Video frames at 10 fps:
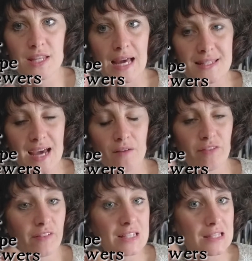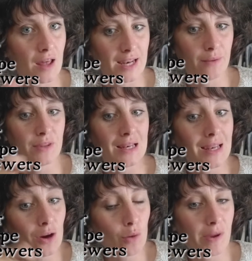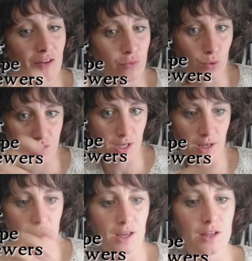that down very slightly with a little bit of water,